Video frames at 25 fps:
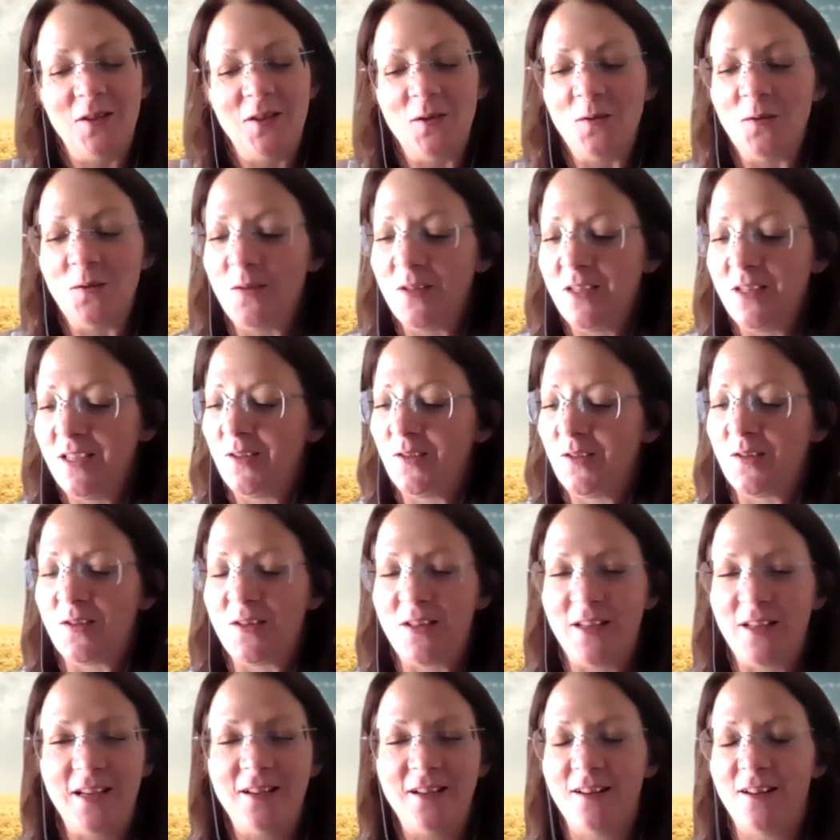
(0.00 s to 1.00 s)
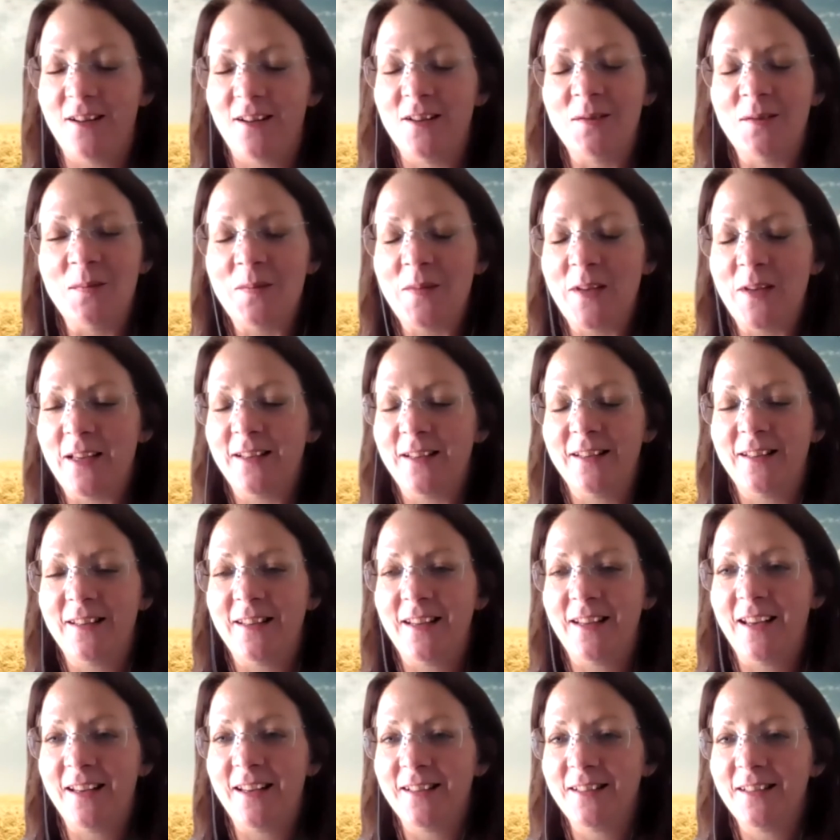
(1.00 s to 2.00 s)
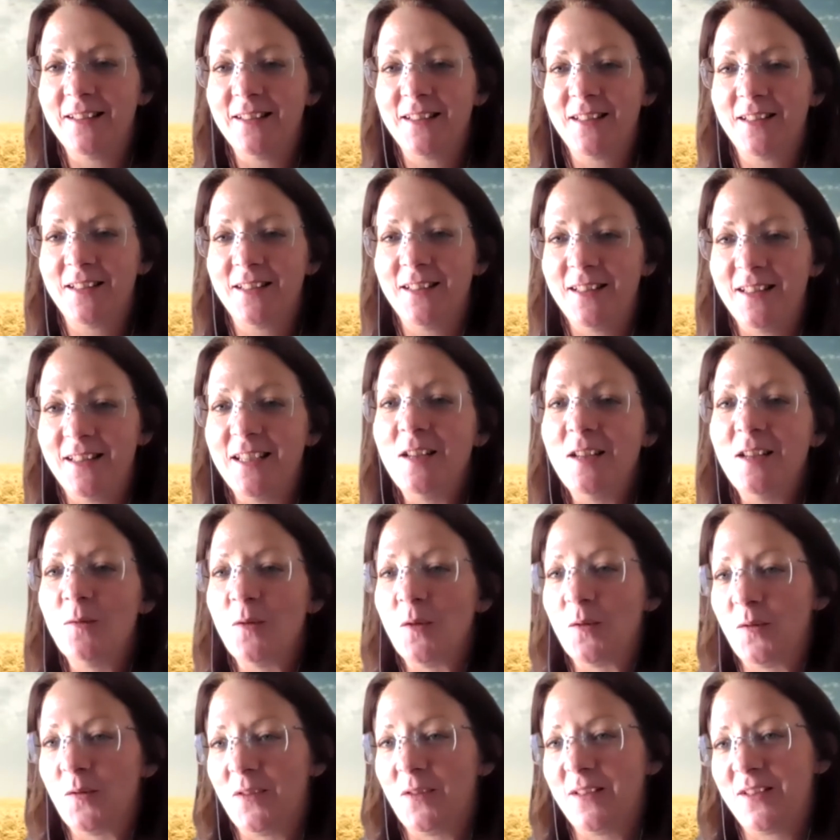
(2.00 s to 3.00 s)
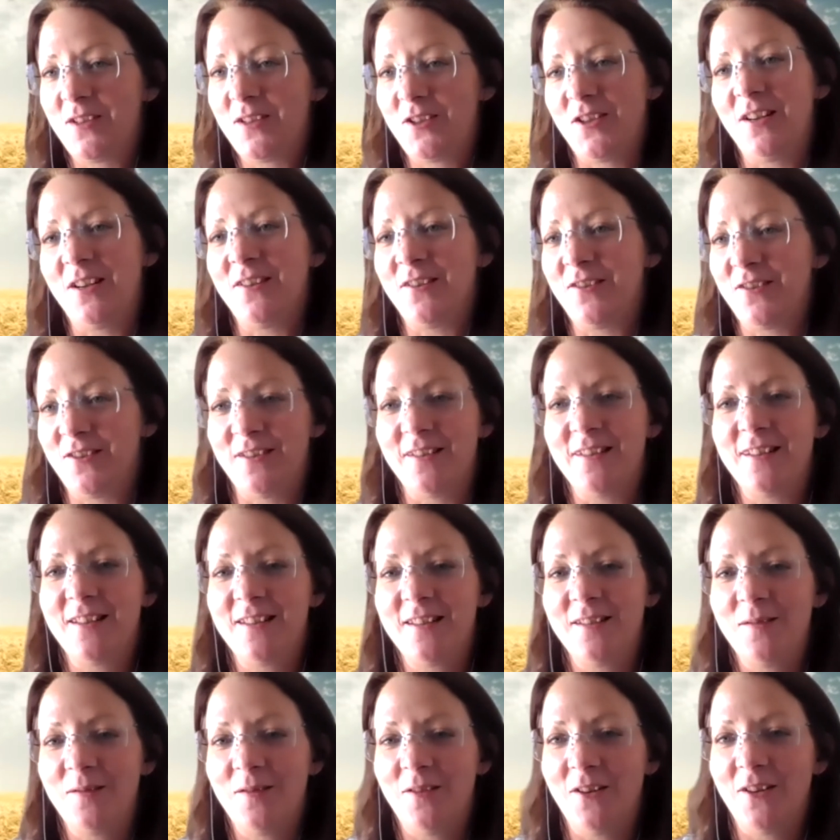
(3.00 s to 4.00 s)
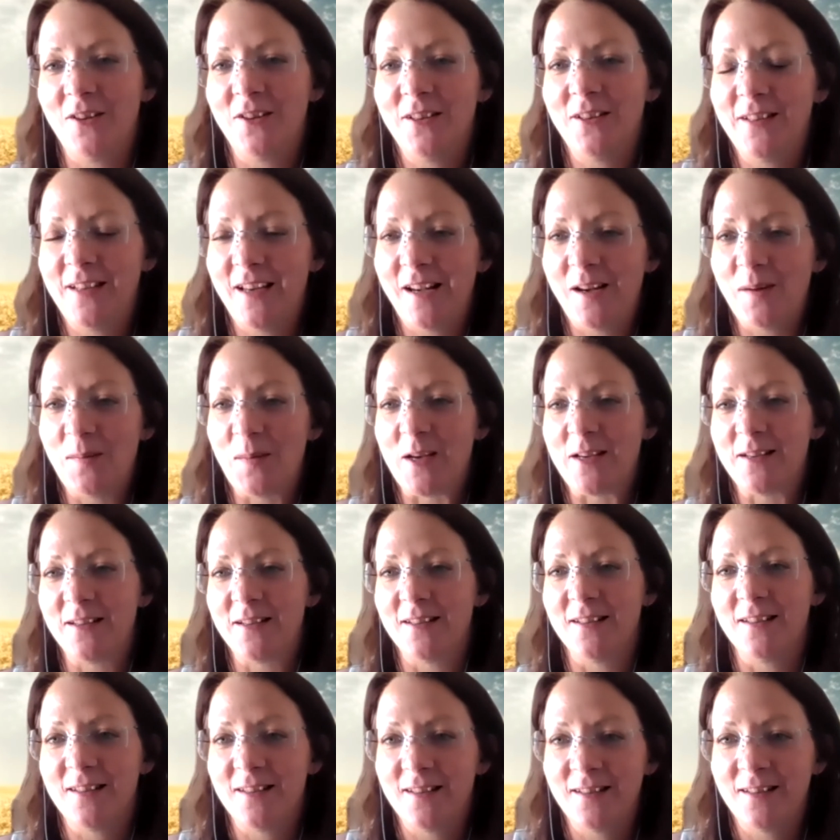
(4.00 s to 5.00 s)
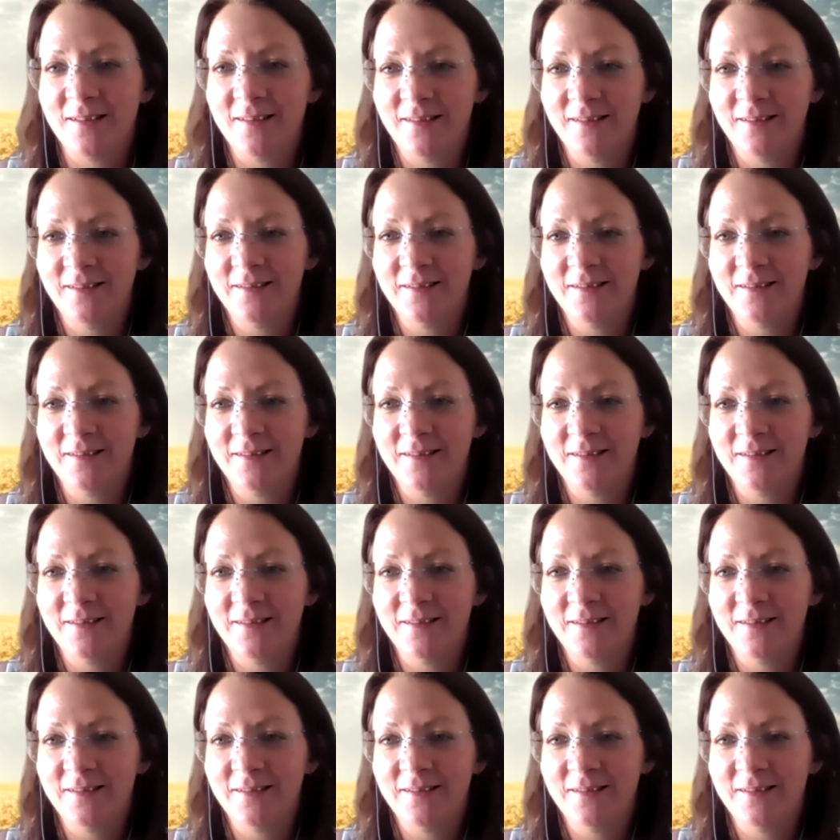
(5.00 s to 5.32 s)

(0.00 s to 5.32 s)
you need to stay calm and deal with these challenges on a daily basis.